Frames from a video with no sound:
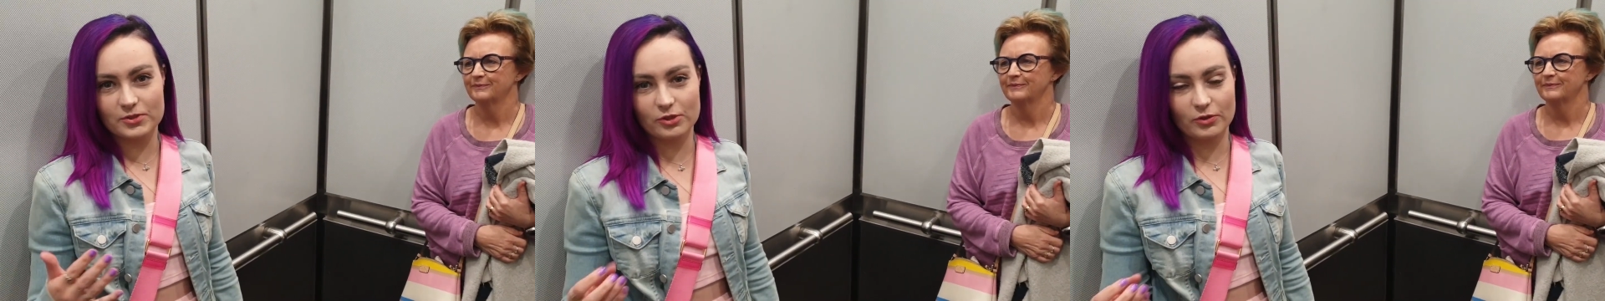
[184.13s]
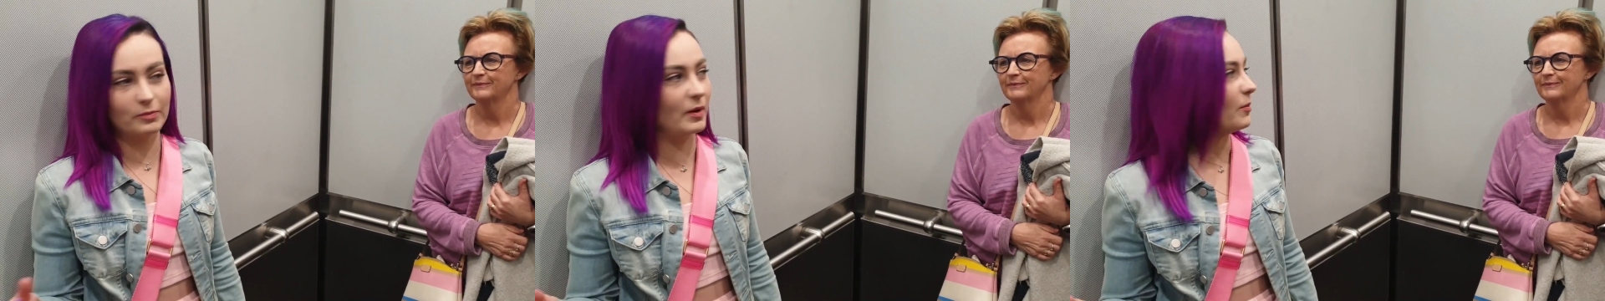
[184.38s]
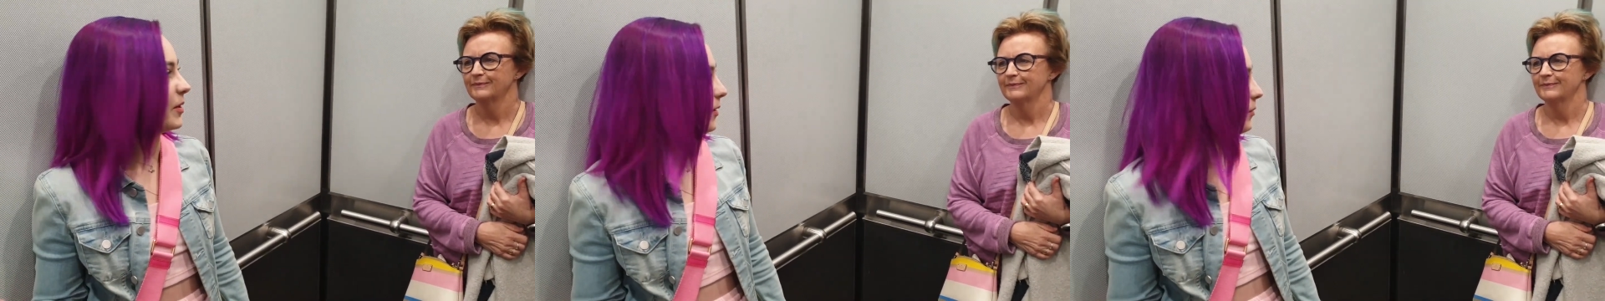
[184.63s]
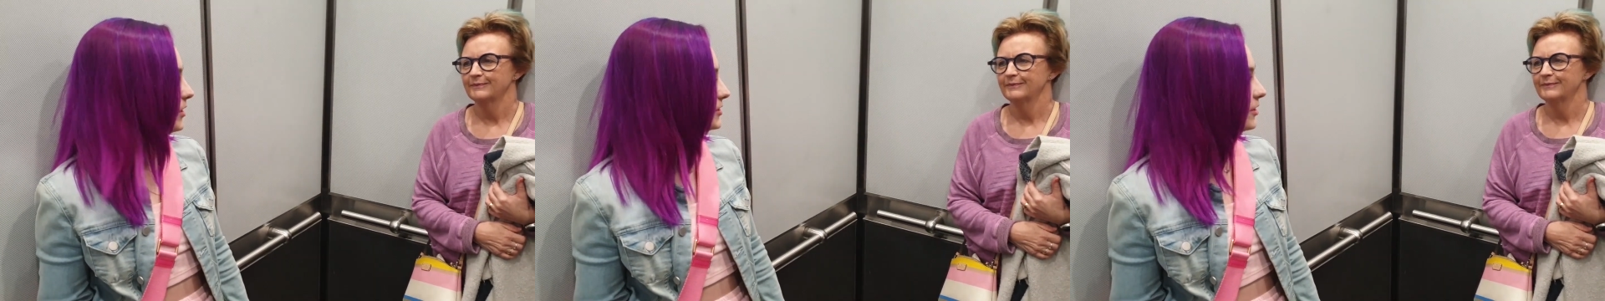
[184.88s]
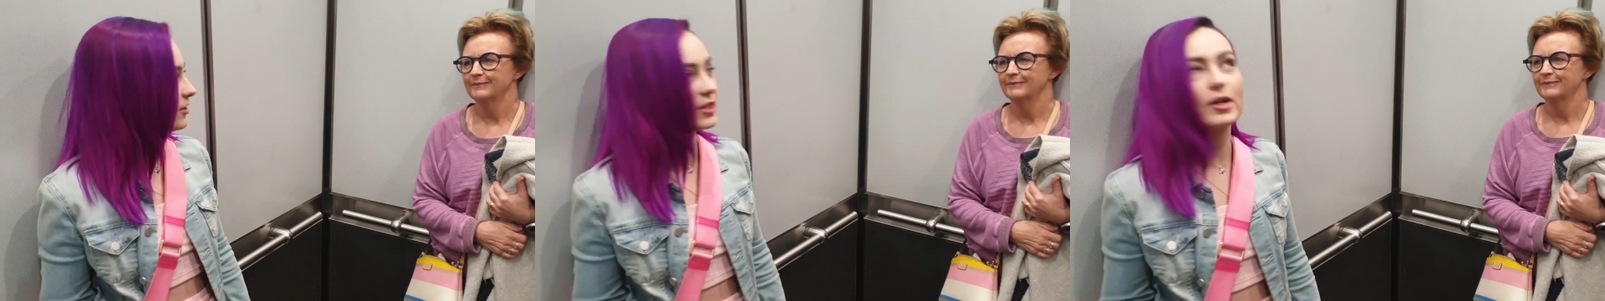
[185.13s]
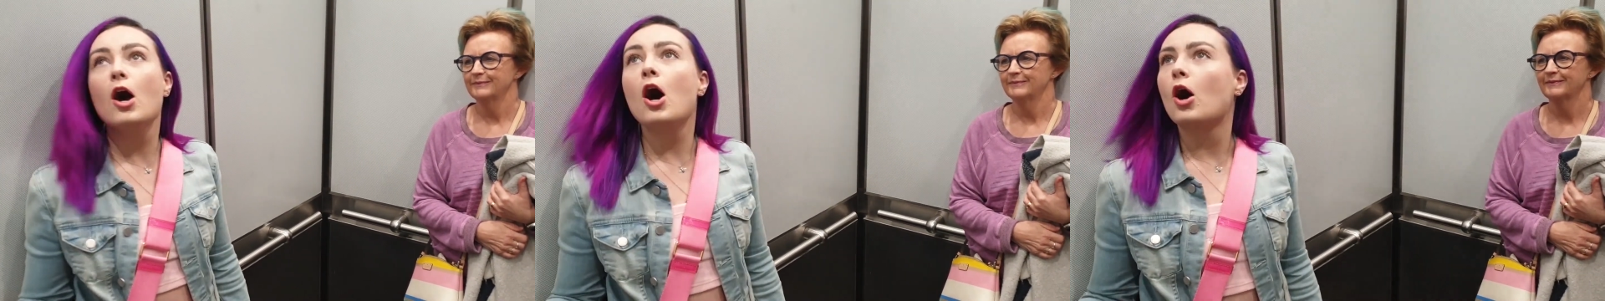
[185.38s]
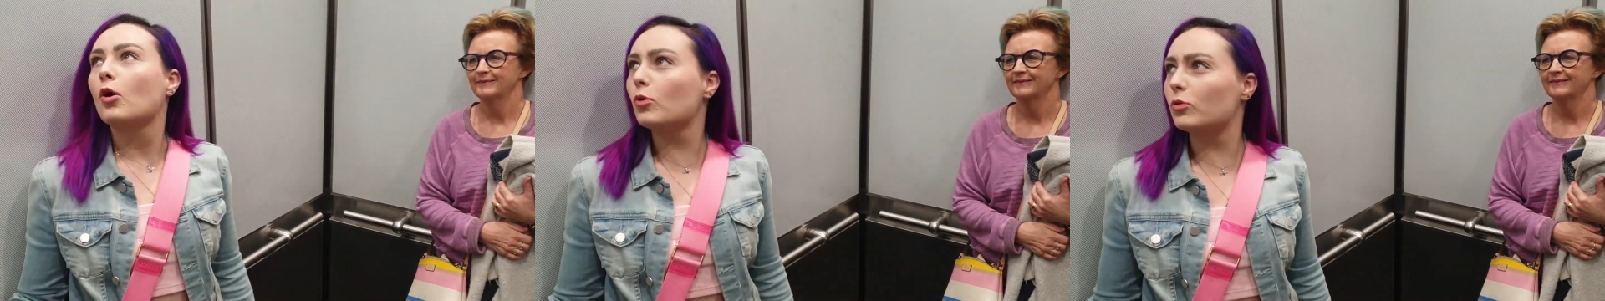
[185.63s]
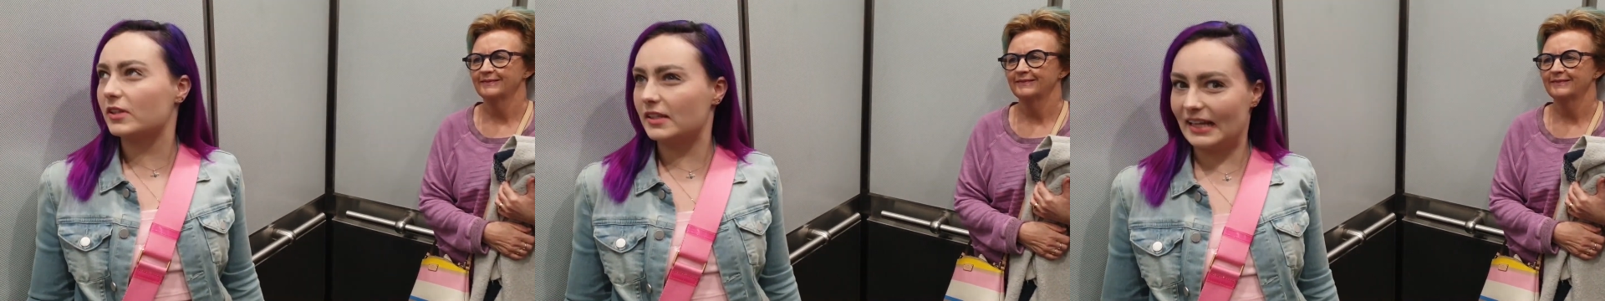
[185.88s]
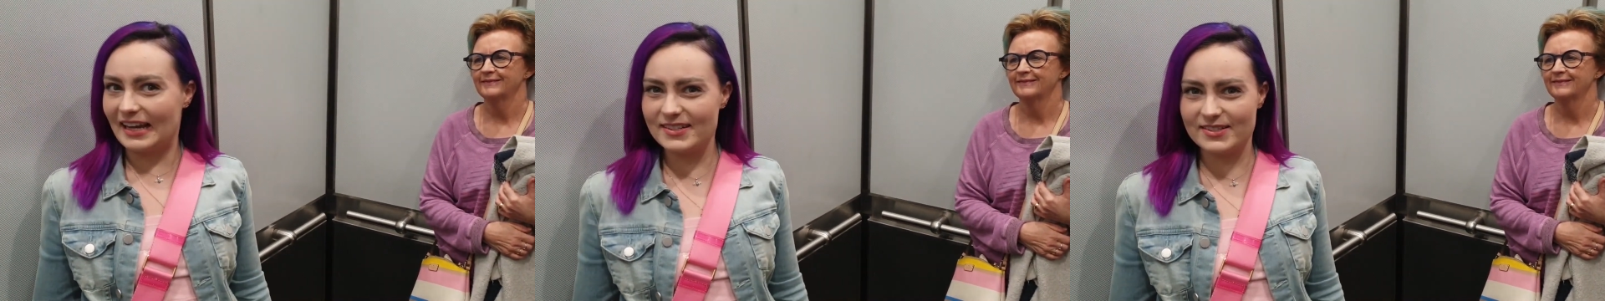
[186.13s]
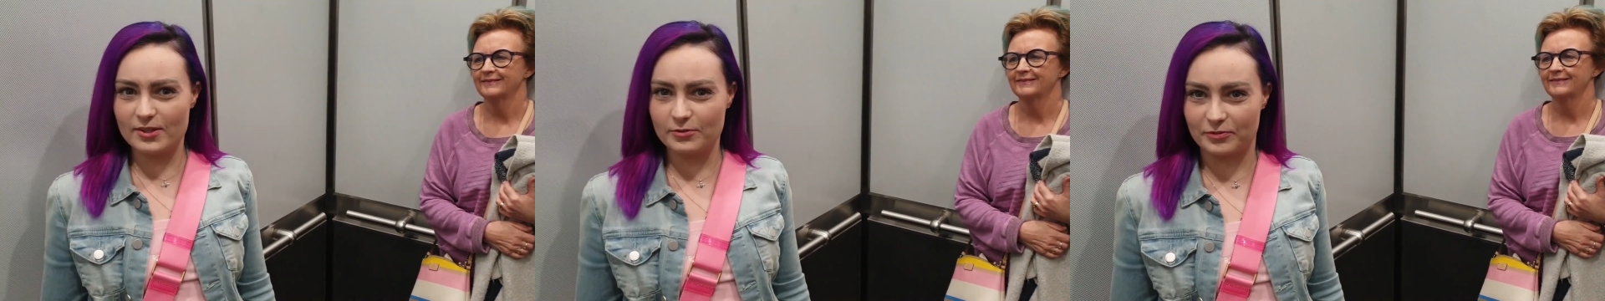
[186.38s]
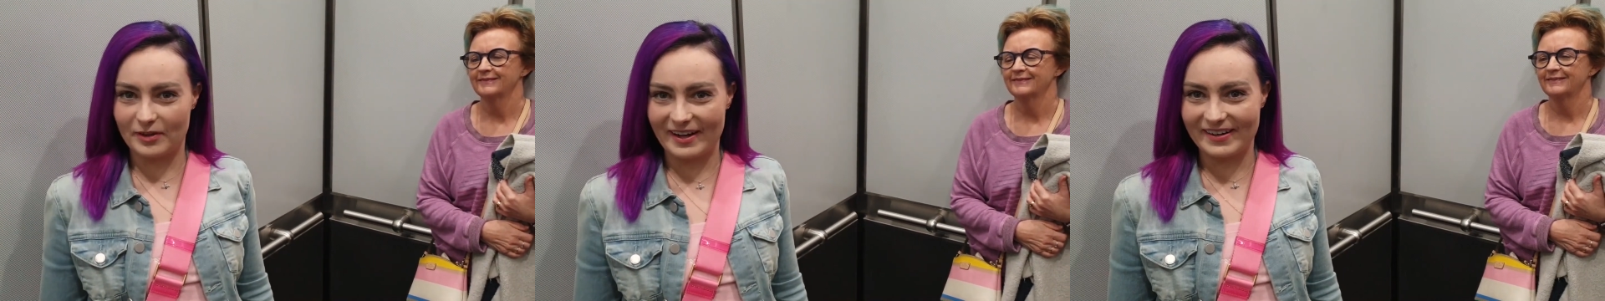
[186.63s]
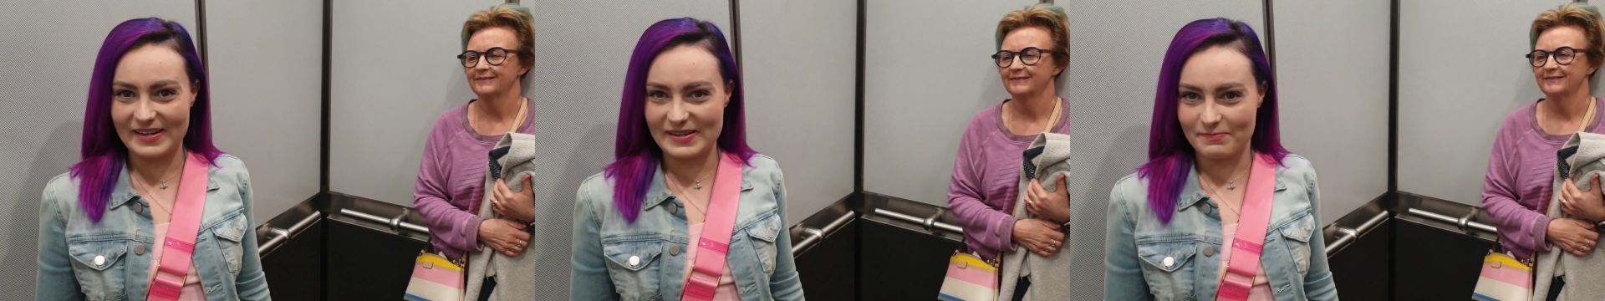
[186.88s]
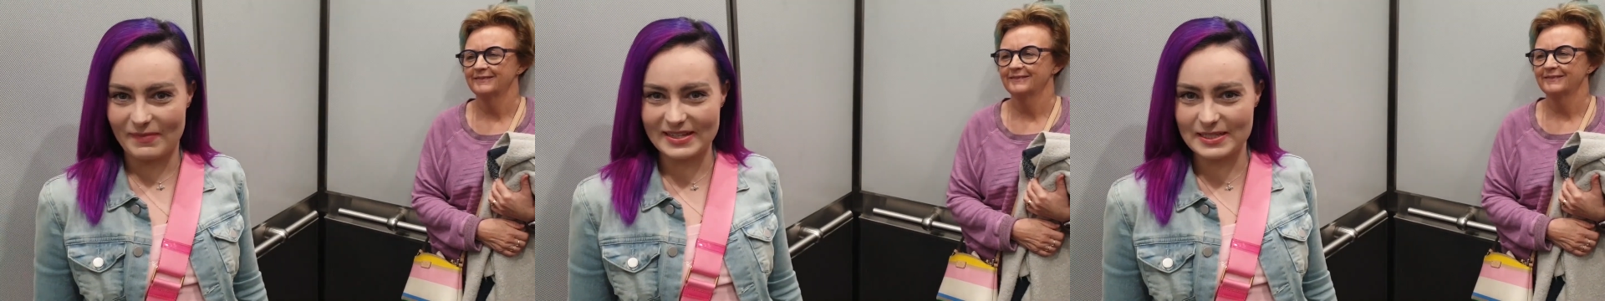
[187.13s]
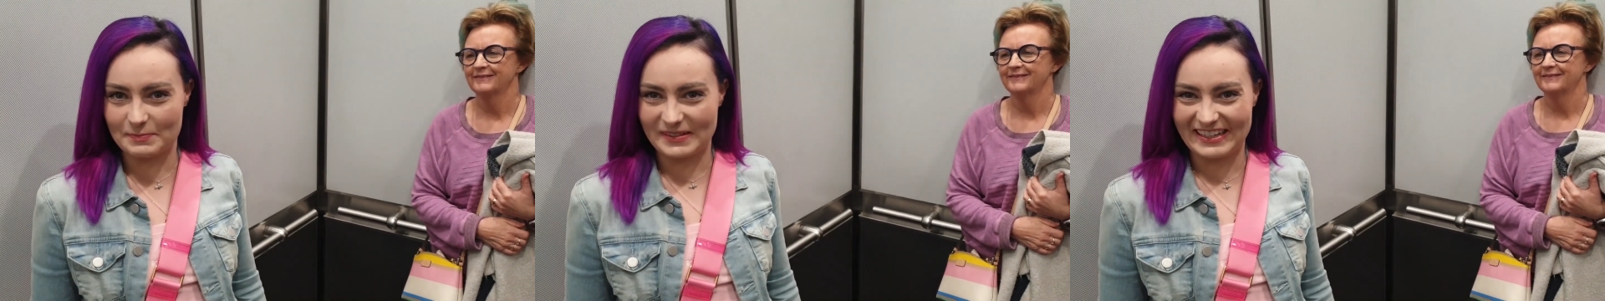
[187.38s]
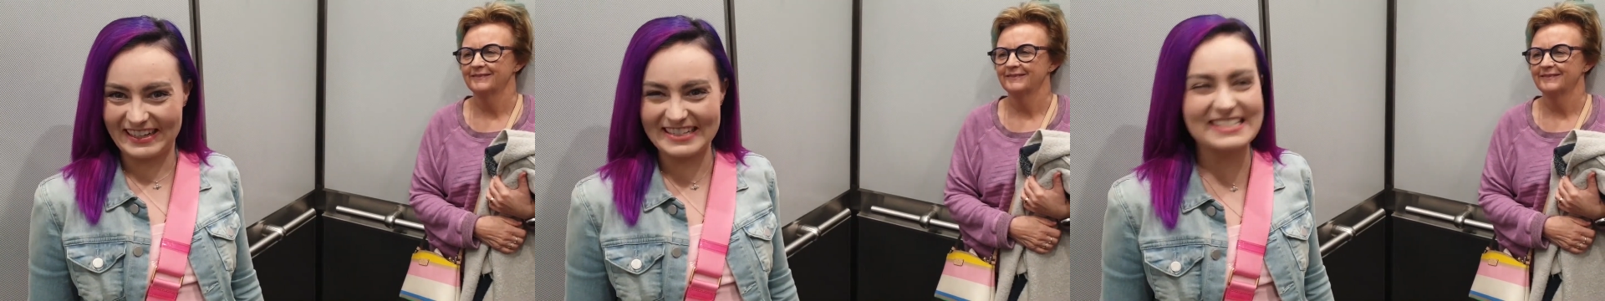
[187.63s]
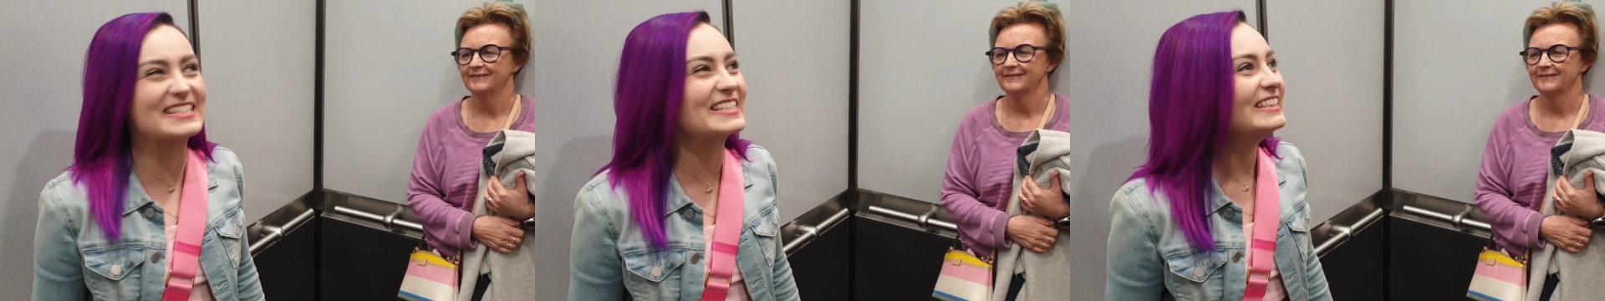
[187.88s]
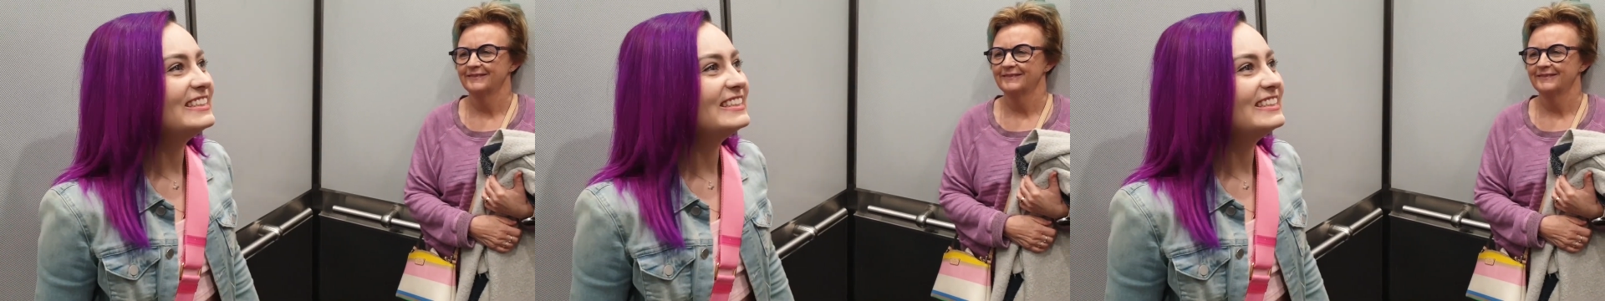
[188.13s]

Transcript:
Speaker 1: So the moment I walked in, I was like, oh, the lights are fun. He must be nice.